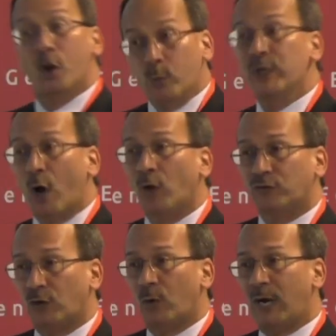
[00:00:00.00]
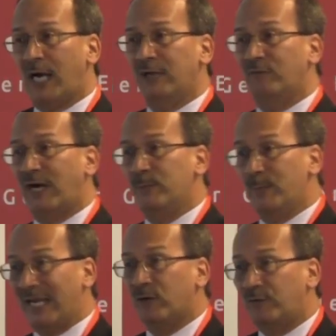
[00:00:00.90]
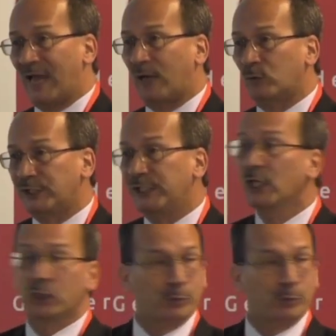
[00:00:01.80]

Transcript: we also invite male faculty